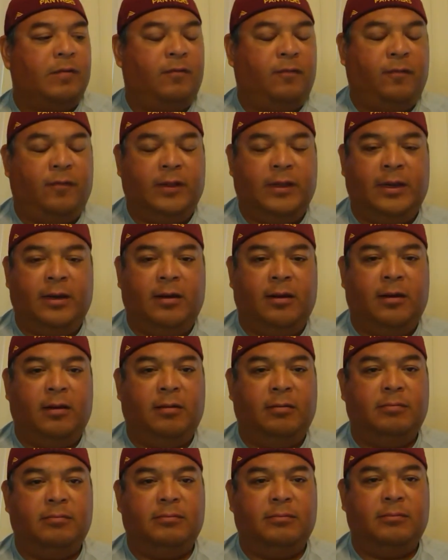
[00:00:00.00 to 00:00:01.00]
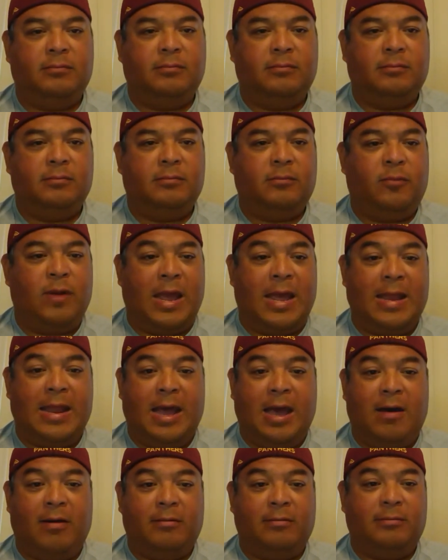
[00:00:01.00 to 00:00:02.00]
Fleer ran
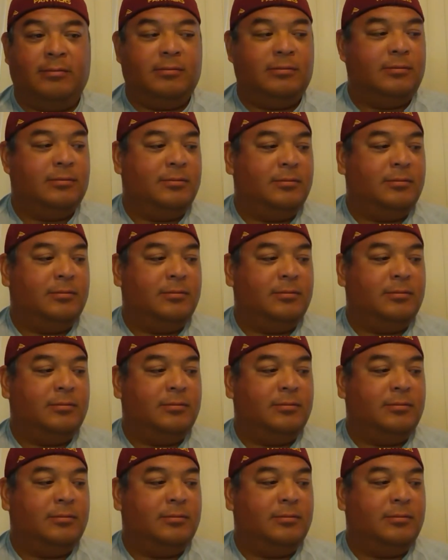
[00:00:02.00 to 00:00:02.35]
out